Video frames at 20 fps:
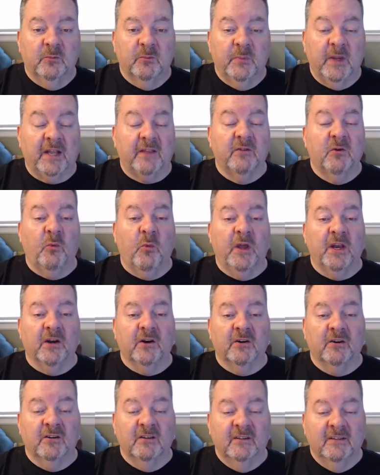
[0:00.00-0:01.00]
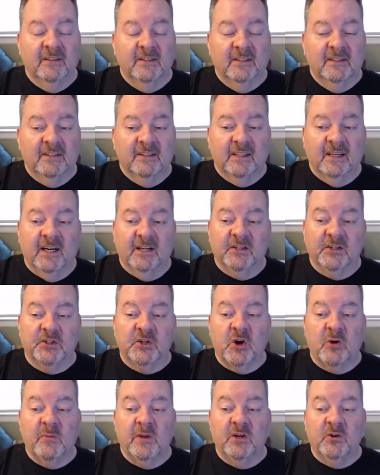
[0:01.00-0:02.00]
pick the winner,
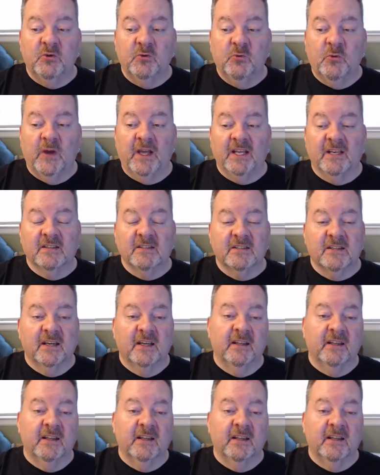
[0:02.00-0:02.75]
determine who wins.